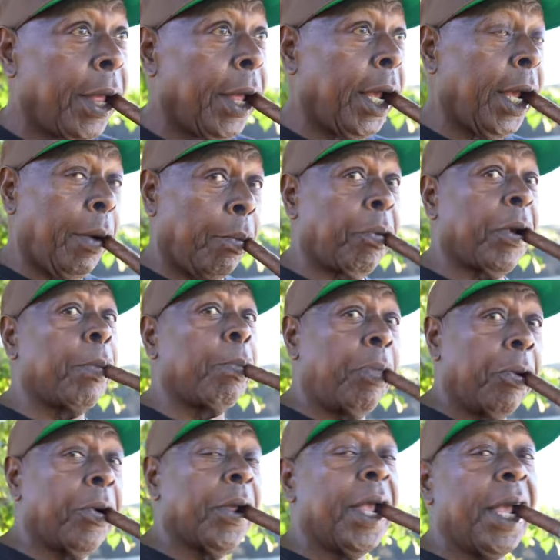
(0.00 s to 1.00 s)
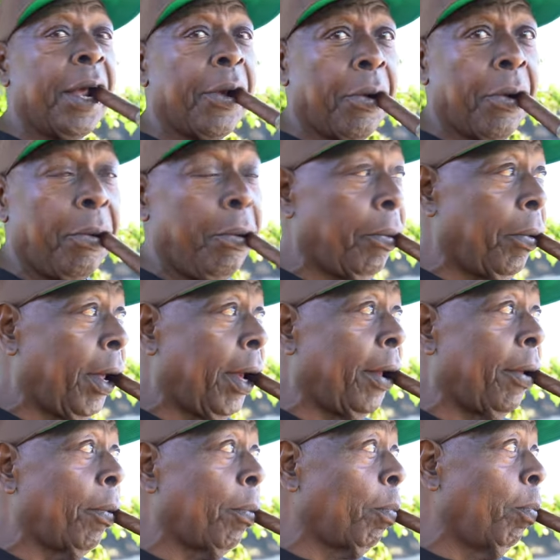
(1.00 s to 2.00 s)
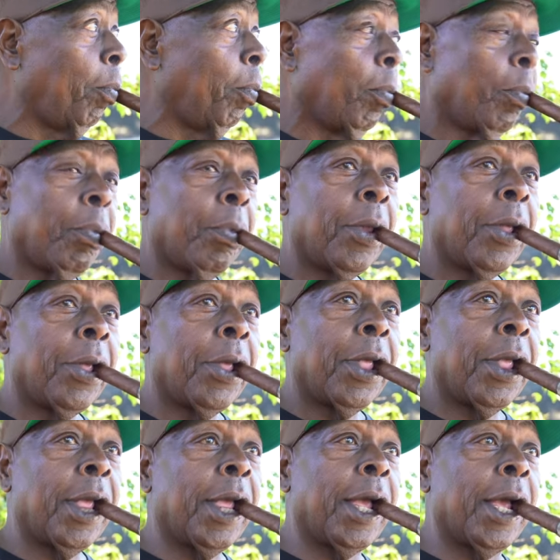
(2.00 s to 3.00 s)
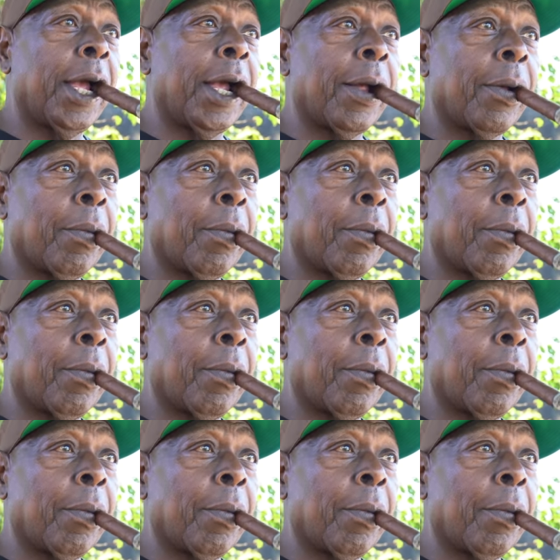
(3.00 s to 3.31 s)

Yeah, I'm 73 years old now. Wow. Yeah.